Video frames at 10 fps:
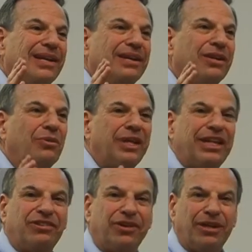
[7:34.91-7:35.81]
When
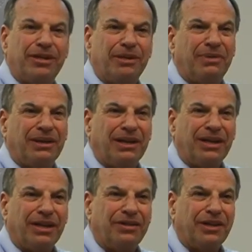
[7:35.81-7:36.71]
they started
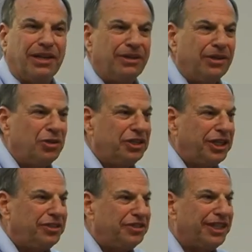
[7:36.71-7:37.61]
the health care
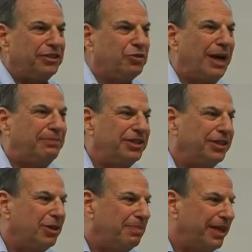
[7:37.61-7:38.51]
negotiations, they dropped
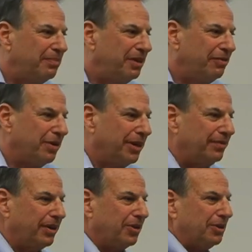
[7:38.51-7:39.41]
single payer before they
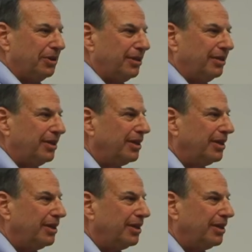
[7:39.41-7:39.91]
even negotiated.